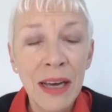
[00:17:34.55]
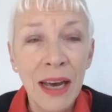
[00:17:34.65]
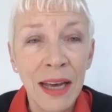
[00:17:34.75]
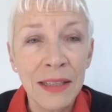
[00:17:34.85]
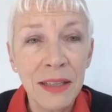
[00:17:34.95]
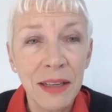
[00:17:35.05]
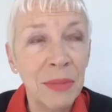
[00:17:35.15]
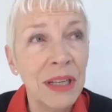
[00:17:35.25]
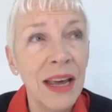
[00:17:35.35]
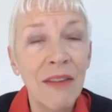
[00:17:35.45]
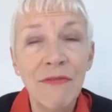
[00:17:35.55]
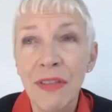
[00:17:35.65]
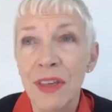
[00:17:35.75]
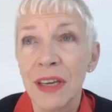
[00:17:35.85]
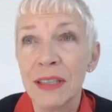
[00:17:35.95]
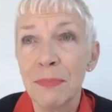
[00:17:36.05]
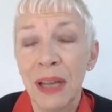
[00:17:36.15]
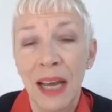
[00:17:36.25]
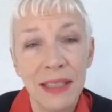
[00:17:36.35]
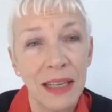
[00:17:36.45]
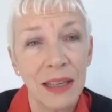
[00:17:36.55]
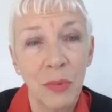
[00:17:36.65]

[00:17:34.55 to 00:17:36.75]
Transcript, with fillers: and I mean, everything is plastic,